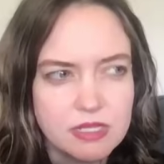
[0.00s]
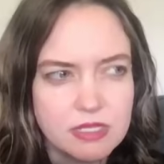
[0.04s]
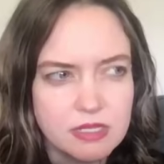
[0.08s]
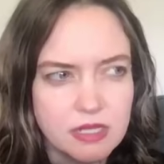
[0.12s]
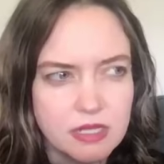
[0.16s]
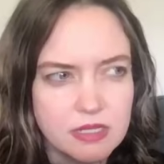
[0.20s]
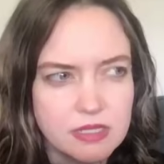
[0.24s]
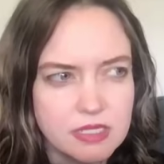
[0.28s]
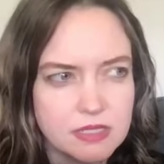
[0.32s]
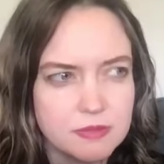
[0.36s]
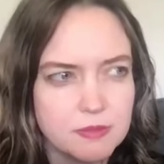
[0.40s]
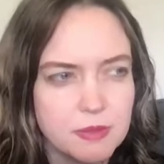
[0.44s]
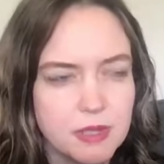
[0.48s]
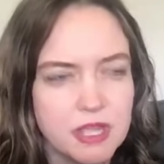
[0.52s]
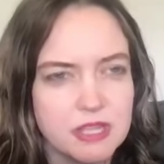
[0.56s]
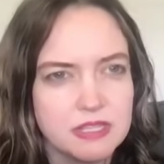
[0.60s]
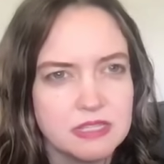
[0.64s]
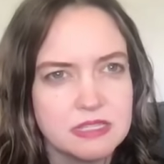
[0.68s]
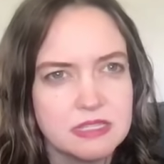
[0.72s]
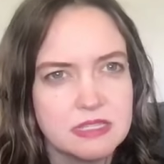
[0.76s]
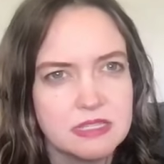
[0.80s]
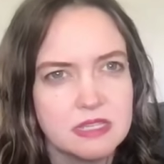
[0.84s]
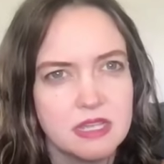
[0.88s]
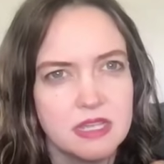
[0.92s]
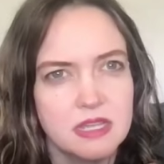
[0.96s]

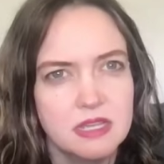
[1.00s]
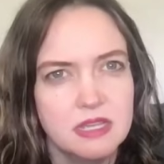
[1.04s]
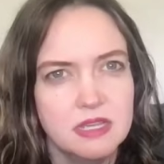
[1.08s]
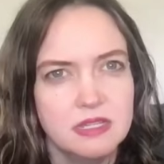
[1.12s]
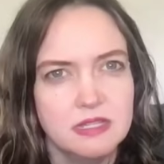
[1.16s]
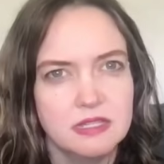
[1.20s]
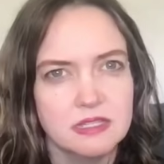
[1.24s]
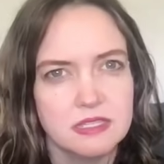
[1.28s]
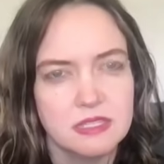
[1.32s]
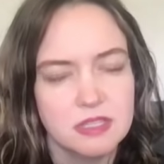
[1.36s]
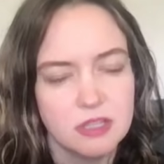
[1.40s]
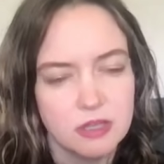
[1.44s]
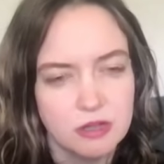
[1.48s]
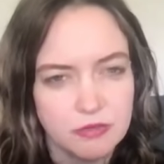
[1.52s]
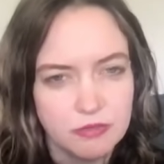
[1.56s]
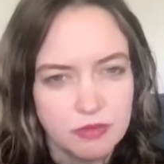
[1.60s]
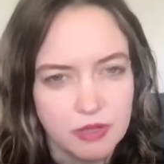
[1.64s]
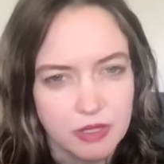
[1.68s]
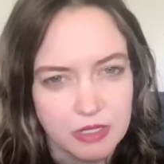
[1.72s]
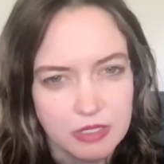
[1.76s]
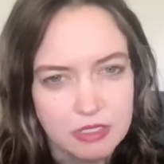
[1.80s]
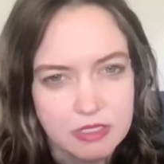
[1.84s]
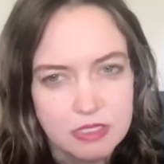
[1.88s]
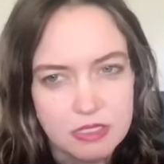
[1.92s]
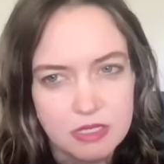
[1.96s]
sunspots and their
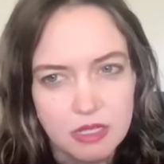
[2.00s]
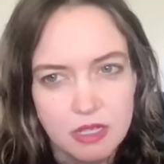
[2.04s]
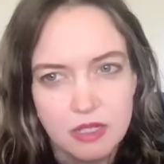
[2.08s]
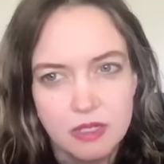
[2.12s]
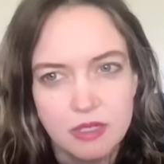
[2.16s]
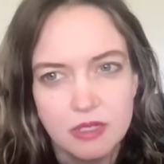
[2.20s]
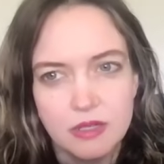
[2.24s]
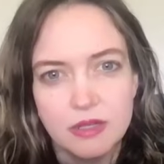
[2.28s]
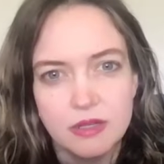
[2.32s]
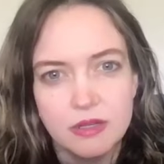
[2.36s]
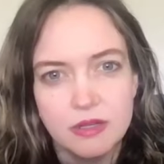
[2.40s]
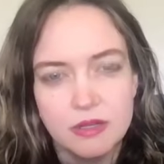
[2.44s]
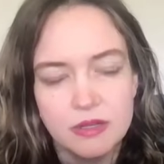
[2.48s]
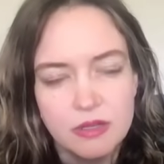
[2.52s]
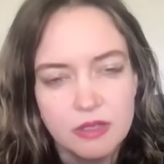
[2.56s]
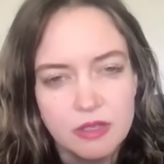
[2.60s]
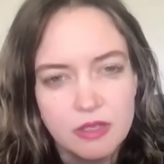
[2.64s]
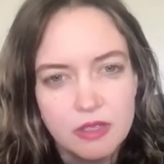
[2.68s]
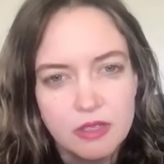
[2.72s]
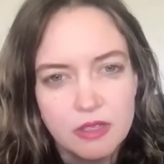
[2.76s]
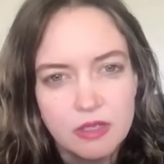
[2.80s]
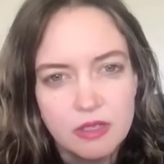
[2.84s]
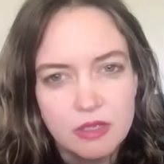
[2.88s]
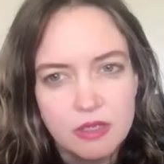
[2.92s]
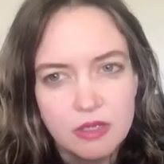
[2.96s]
effects on,
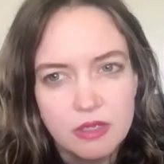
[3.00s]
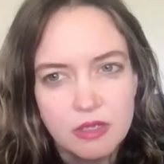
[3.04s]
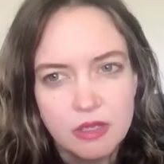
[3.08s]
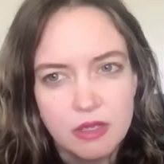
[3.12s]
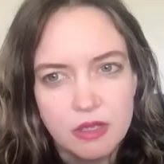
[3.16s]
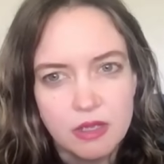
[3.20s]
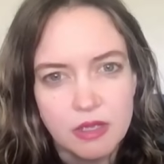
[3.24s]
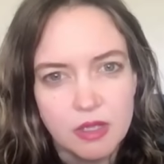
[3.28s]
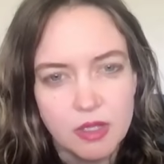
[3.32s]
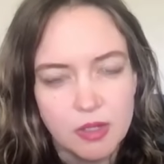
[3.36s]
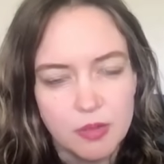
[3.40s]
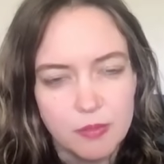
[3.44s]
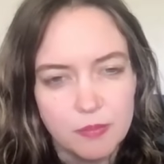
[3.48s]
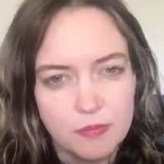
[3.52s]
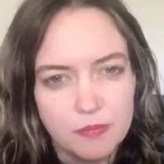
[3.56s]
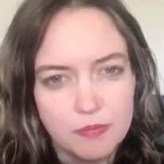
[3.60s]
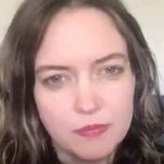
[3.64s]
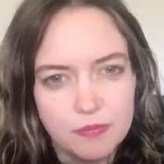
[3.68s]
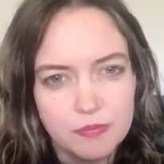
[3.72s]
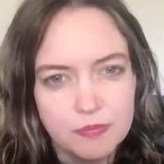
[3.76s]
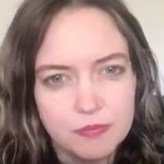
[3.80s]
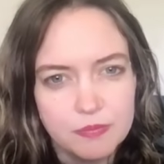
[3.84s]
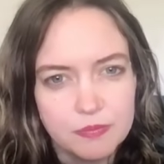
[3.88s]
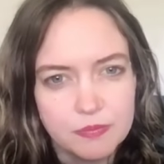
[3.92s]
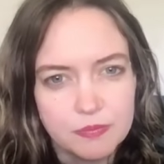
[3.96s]

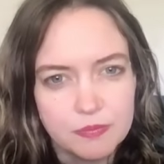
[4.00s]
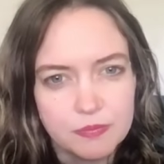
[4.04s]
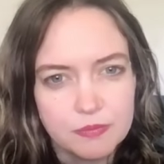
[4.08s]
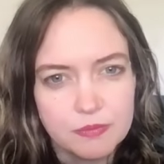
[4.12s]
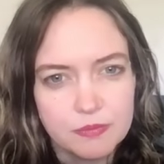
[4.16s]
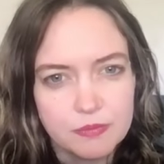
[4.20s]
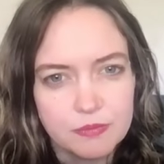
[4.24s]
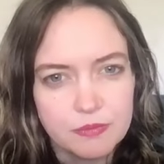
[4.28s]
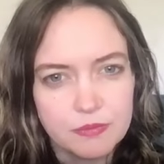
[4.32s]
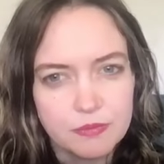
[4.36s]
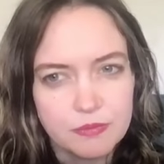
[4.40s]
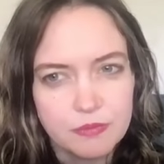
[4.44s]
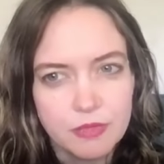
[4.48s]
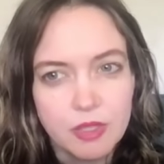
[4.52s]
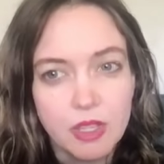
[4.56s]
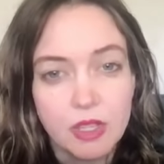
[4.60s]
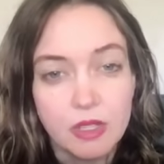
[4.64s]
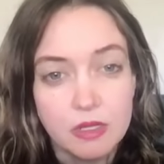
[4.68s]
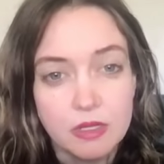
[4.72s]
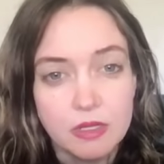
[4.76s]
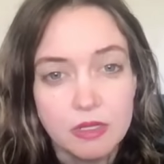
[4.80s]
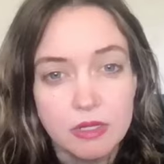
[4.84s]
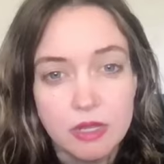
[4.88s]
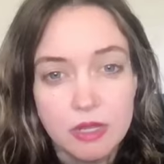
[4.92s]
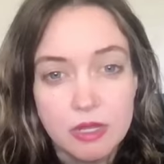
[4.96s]
um,
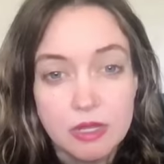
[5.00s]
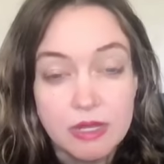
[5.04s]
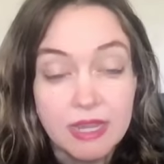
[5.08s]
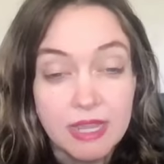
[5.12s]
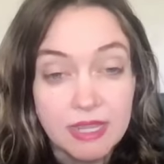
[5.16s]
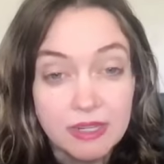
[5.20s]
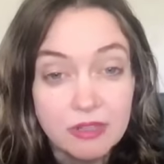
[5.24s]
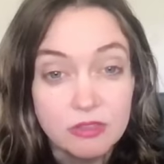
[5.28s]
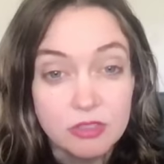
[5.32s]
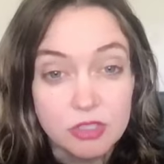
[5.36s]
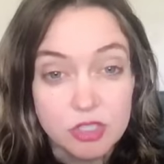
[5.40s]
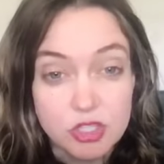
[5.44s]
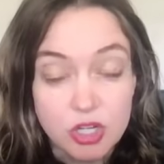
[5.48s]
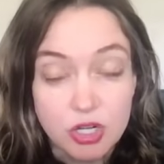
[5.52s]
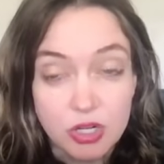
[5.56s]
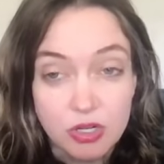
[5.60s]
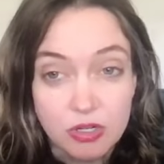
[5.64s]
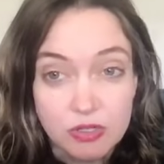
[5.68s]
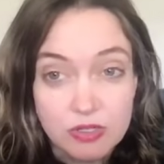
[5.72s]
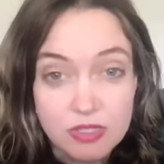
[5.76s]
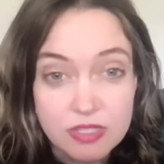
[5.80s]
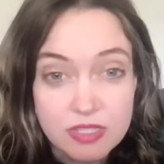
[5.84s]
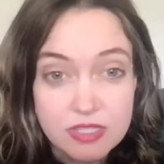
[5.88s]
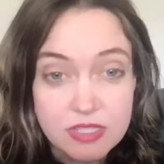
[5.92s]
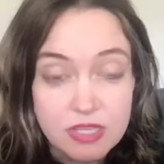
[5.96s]
on natal
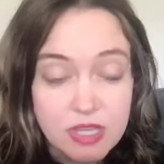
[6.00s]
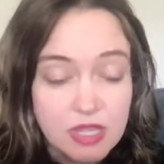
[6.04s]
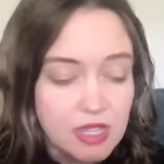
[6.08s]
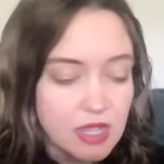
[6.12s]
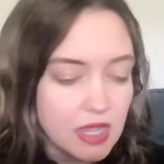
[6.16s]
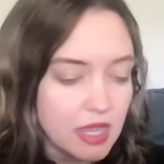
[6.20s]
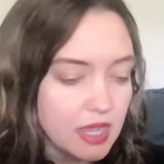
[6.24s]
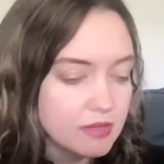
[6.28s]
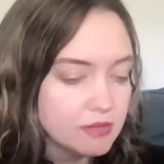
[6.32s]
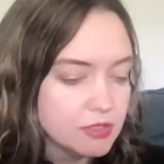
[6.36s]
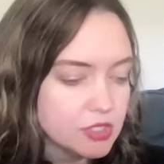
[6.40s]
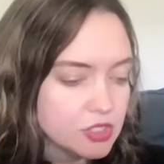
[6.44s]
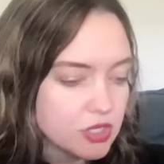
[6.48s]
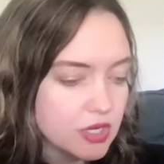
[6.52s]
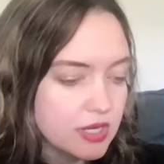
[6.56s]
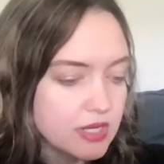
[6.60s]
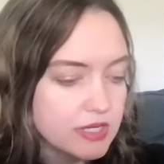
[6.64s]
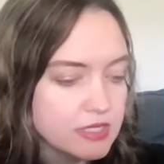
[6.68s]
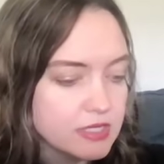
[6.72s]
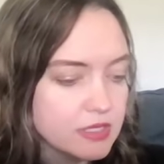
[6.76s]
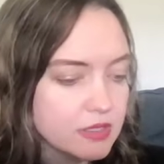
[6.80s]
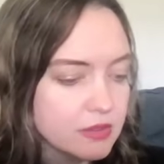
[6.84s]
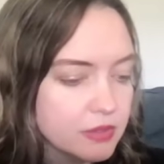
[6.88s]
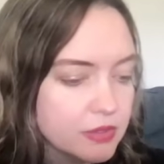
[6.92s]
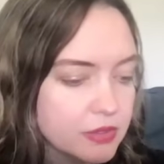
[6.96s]
charts. I was
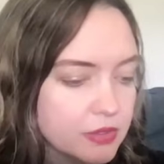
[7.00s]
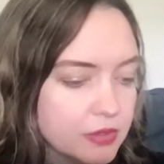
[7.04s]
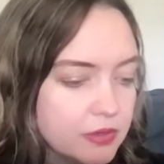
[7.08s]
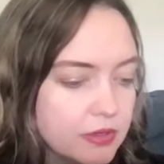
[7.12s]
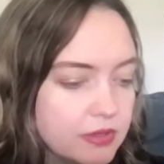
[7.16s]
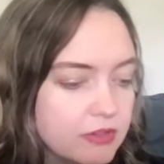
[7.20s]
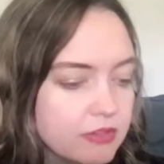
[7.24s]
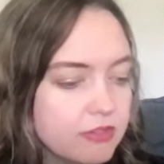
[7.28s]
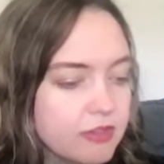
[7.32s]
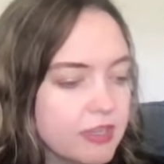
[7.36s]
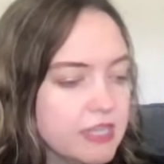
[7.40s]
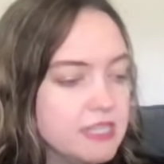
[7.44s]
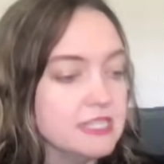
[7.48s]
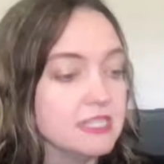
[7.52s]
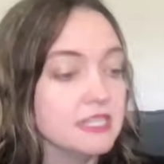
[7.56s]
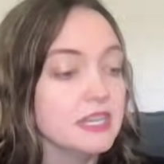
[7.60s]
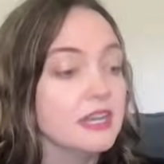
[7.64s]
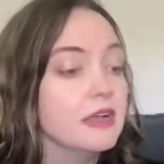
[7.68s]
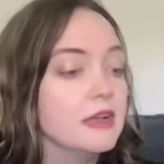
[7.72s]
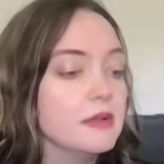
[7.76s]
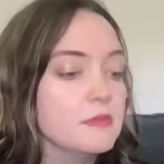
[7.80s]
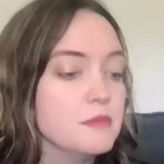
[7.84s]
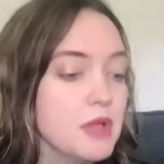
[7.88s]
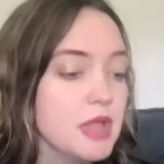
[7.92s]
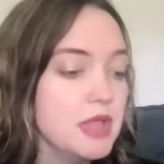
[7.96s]
trying to go through and find
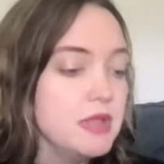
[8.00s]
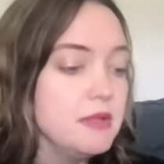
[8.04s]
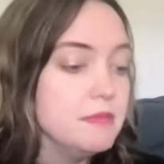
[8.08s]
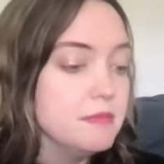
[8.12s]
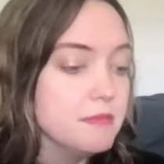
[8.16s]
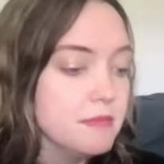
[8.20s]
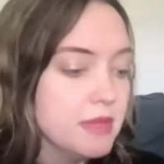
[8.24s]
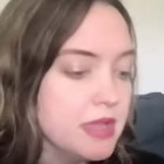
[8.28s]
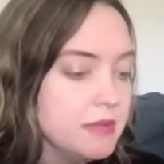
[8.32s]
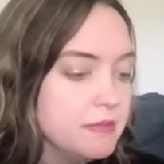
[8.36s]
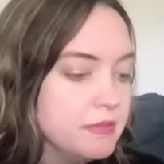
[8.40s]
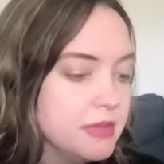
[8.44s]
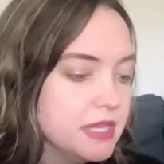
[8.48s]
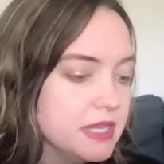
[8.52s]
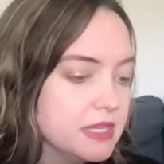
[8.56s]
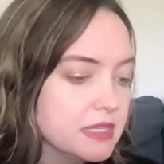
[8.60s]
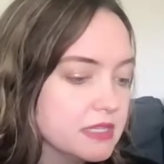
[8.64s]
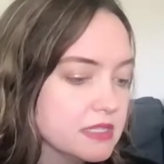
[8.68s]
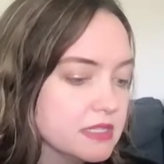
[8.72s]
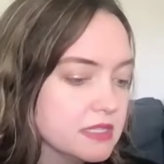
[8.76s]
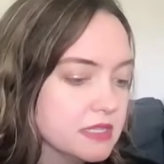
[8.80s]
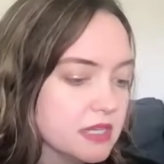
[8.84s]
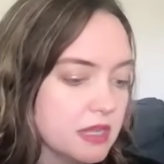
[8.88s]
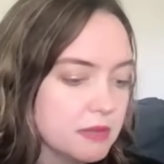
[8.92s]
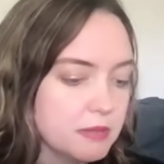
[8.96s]
it. My, my
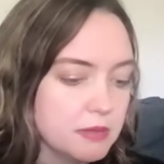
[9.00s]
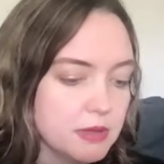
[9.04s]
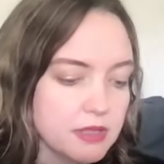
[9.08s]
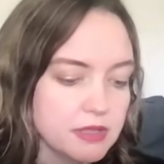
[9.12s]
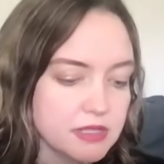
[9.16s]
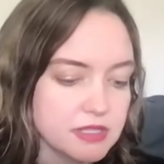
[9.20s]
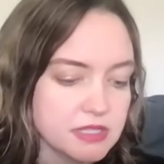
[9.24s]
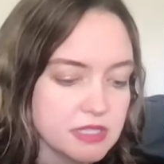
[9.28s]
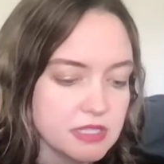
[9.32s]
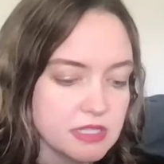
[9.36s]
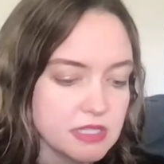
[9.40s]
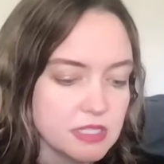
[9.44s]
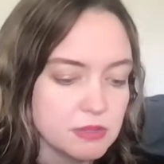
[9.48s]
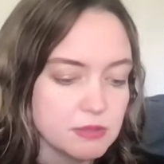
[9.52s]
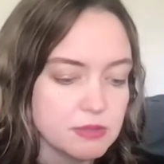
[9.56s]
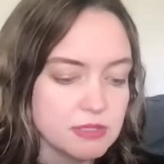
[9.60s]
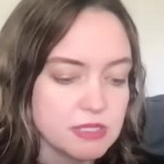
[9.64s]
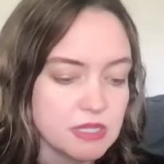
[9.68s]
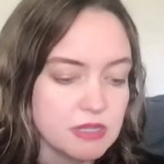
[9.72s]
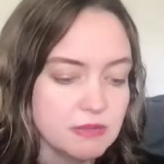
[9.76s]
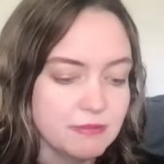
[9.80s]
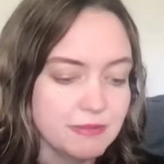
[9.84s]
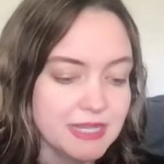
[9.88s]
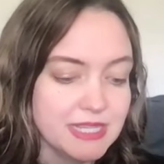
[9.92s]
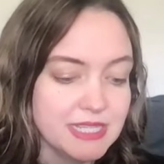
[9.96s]
biggest hypothesis
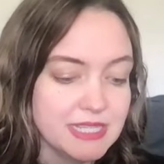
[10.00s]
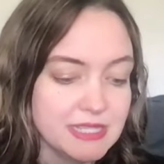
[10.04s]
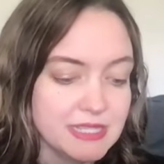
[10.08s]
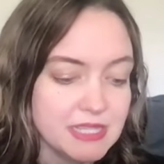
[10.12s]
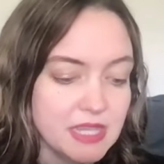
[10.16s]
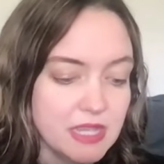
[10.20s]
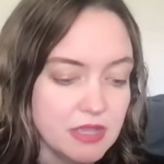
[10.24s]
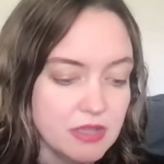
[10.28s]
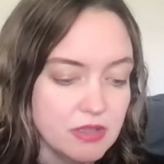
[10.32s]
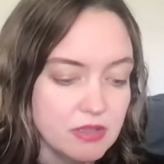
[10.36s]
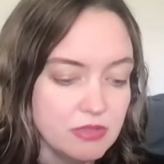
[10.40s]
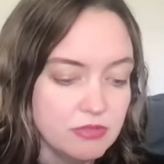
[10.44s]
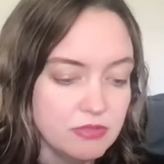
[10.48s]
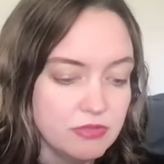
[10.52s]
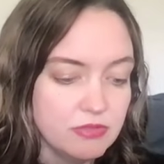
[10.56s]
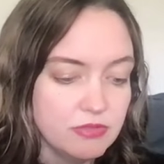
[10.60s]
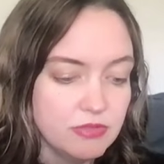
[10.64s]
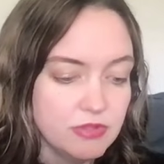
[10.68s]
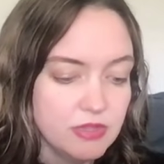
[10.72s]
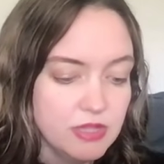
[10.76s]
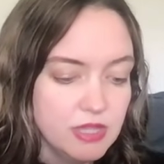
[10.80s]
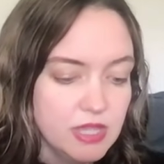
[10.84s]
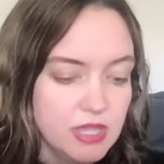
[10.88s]
was on myself.